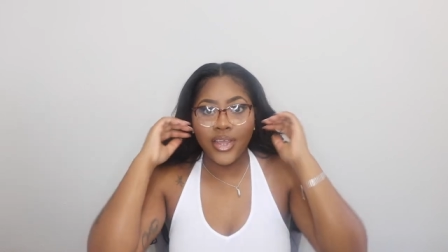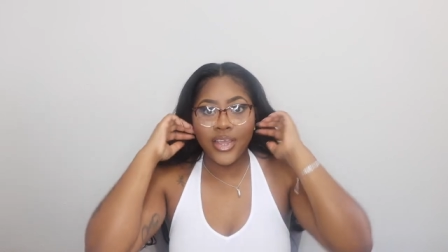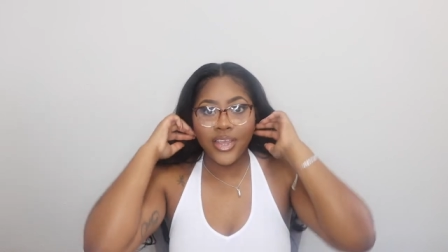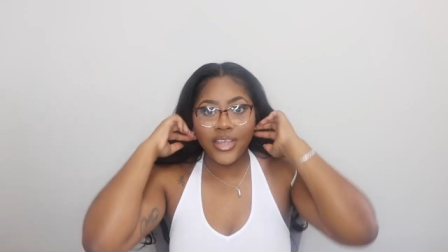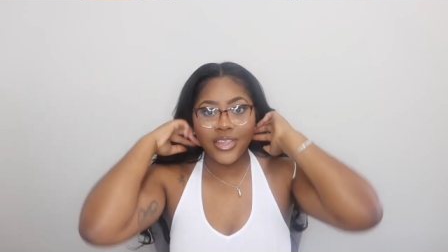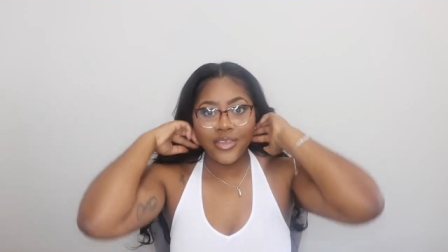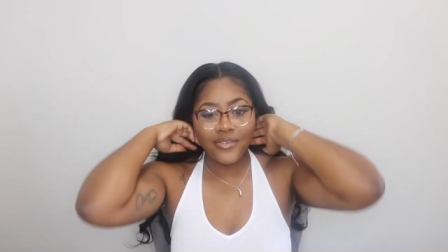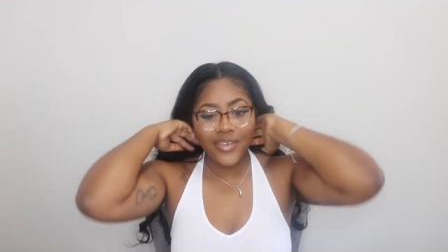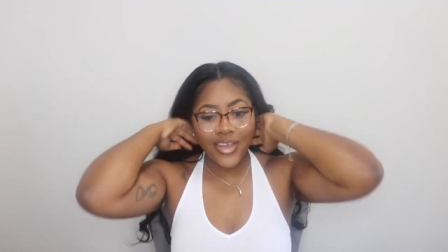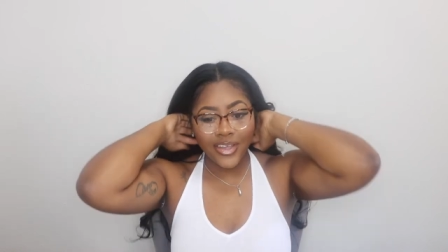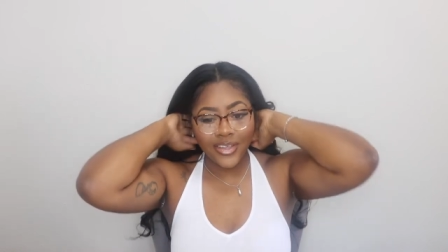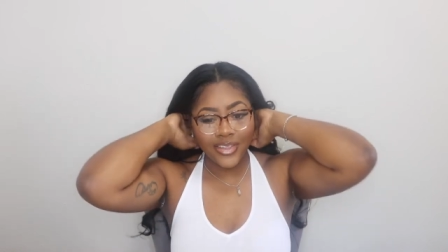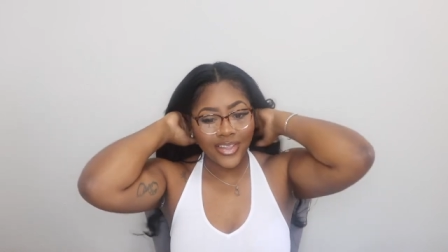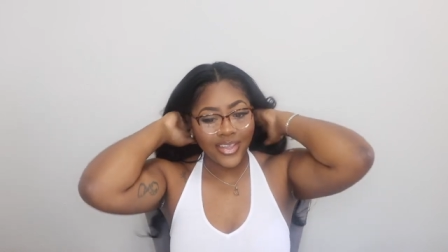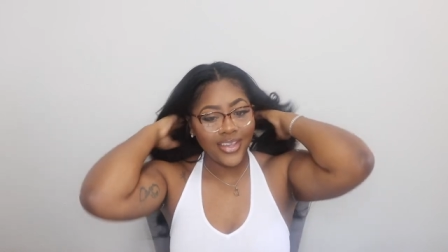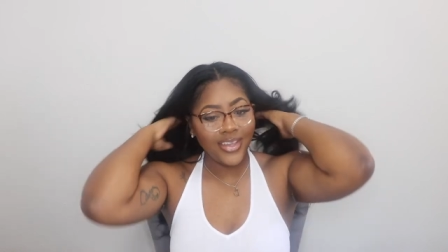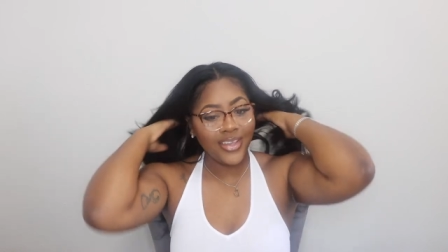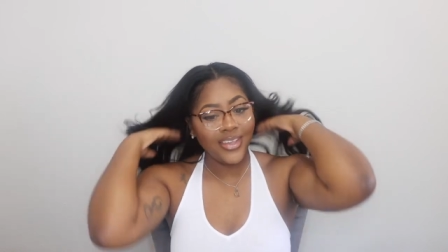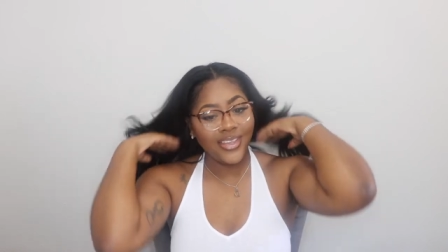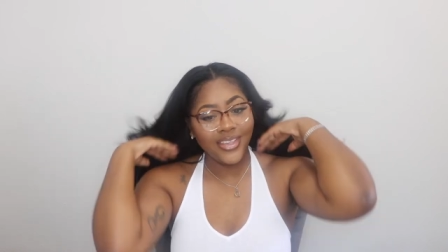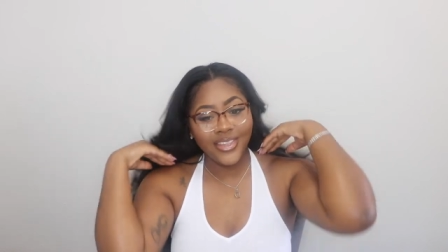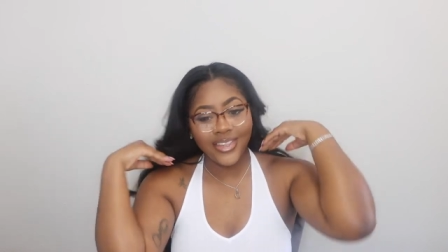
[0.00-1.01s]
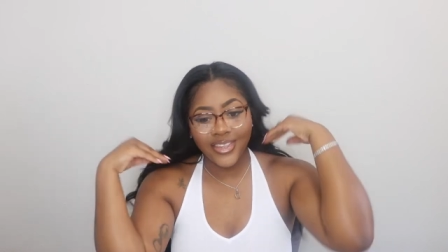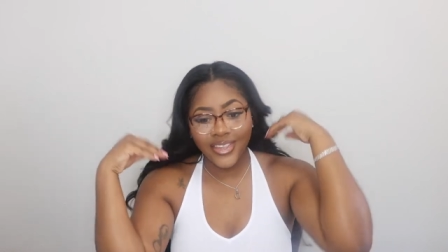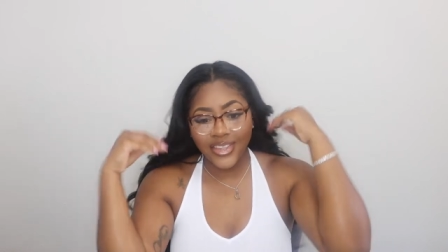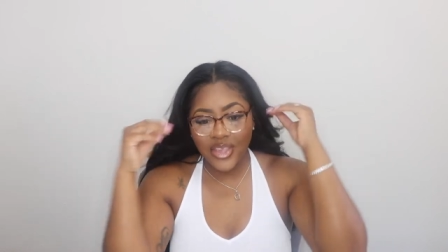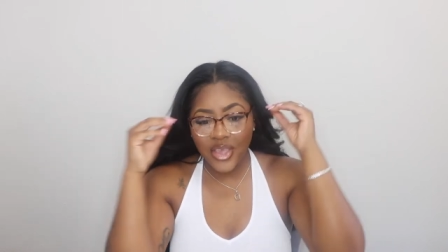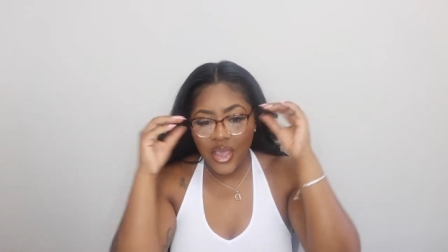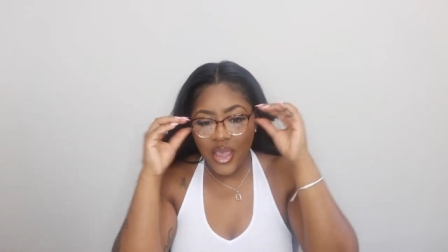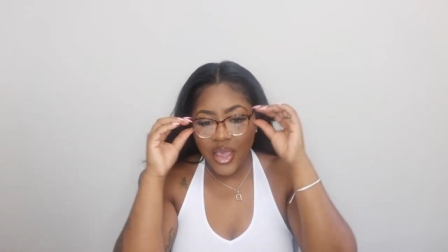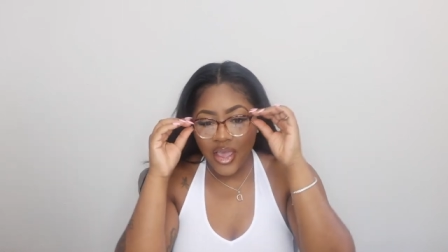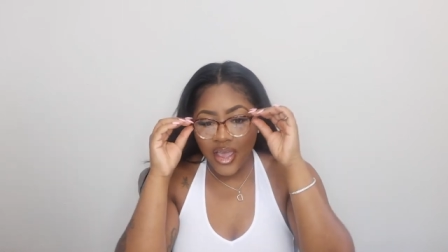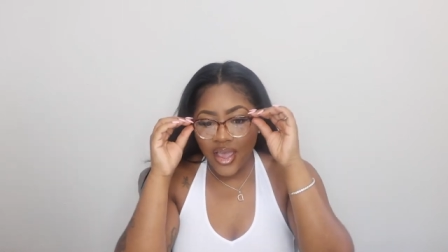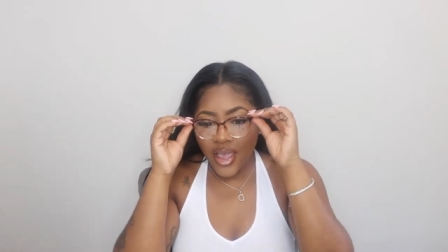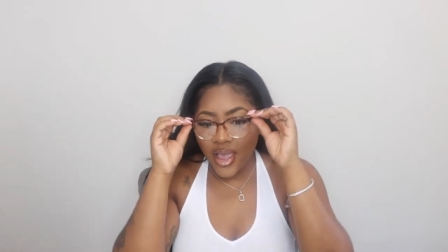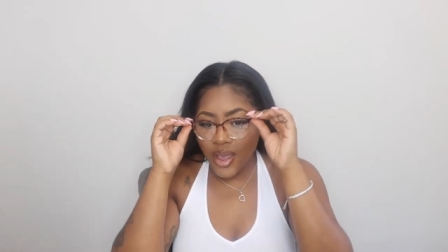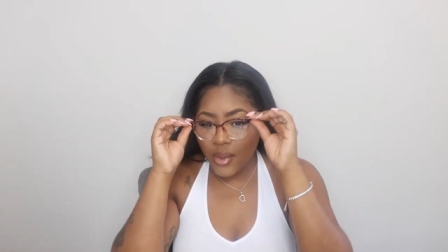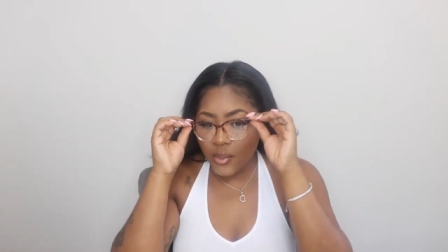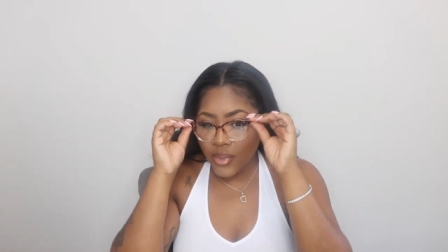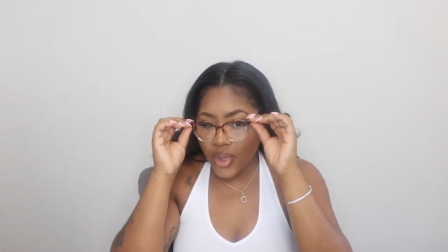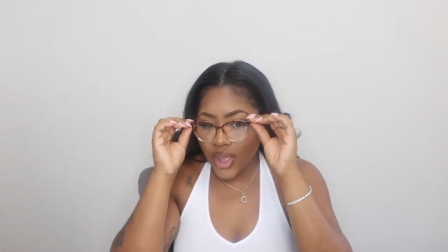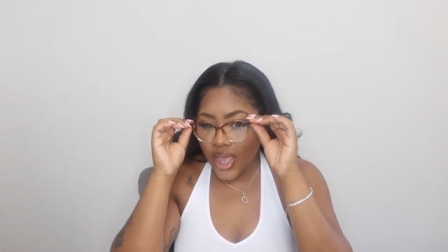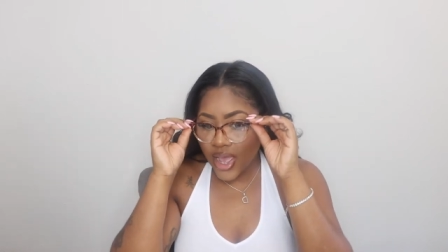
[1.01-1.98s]
is about these,
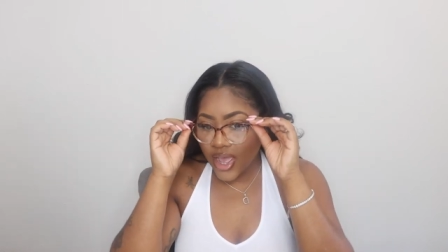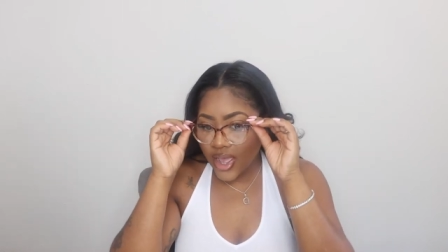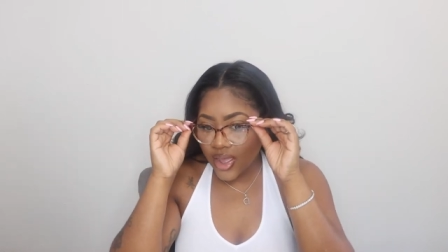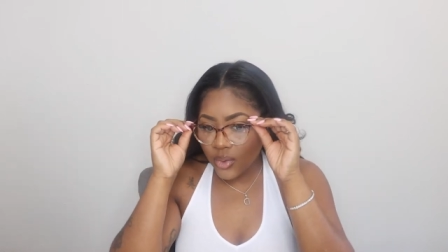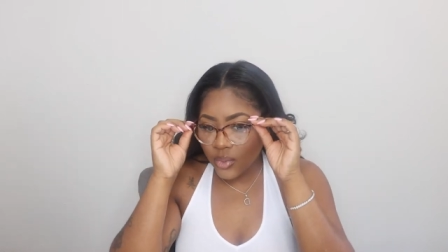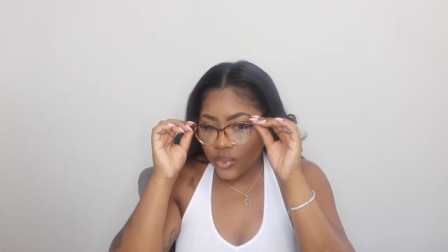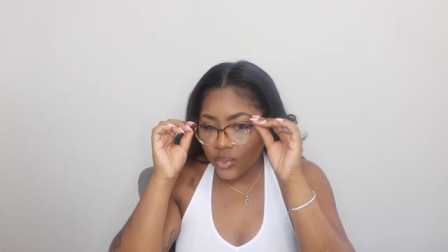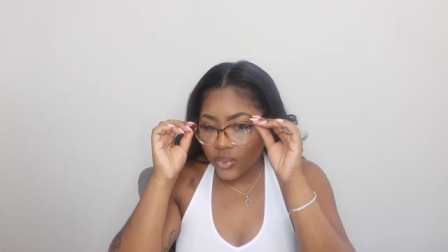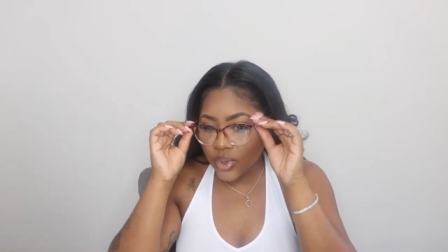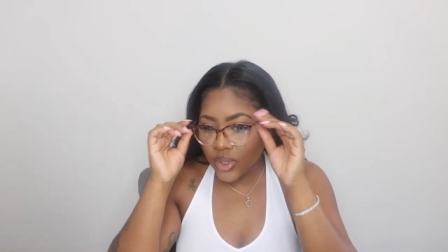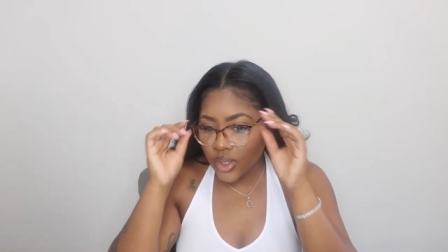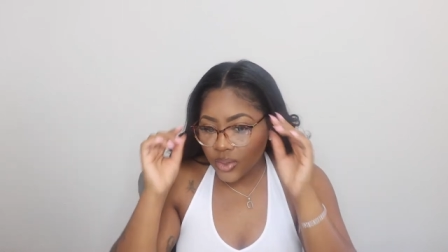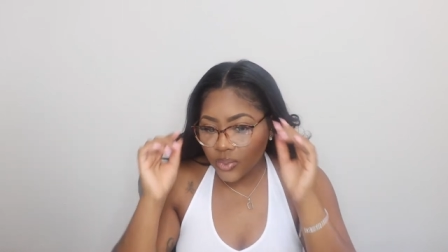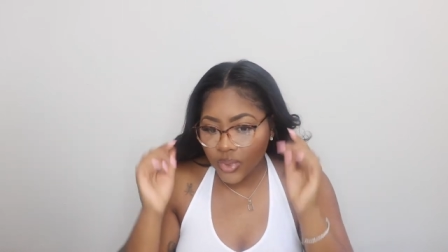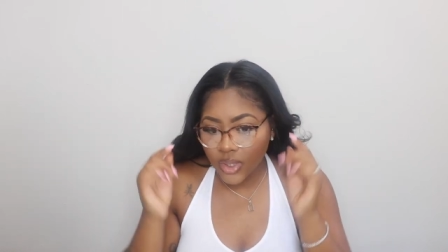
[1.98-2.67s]
but I really,